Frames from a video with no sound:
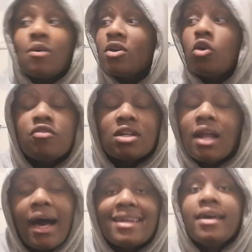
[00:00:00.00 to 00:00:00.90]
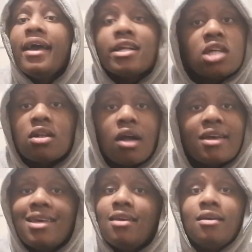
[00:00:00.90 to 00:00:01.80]
It went over the line. It's
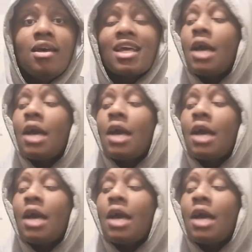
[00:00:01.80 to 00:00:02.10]
unlucky.